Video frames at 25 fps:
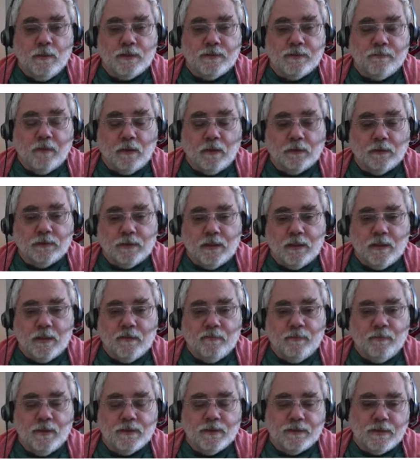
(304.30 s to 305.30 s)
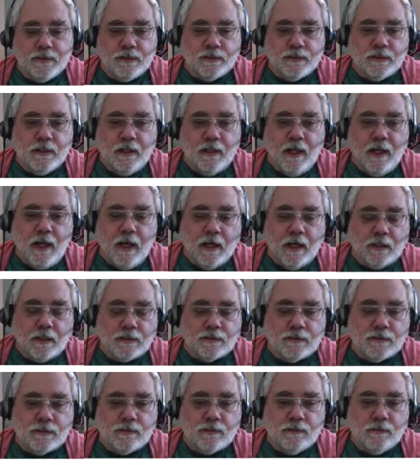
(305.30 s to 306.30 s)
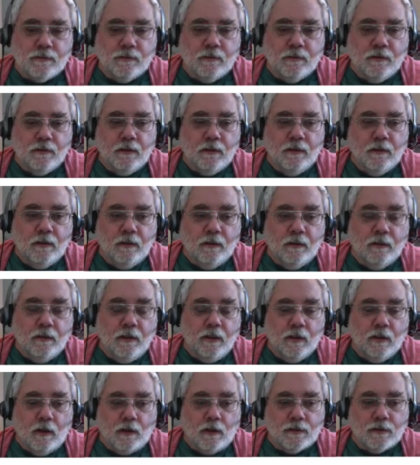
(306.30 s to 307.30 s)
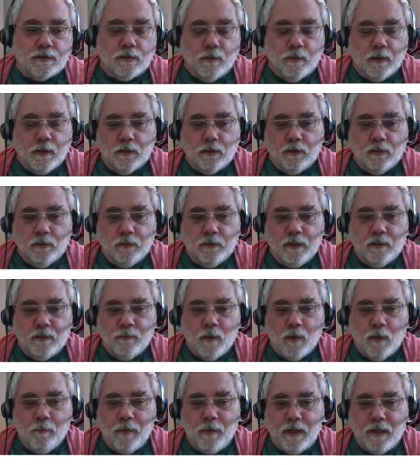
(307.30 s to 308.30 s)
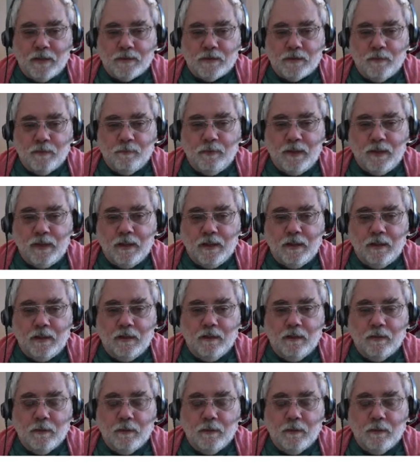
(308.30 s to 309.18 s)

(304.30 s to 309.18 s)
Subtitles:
function of position x. It also included momentum p.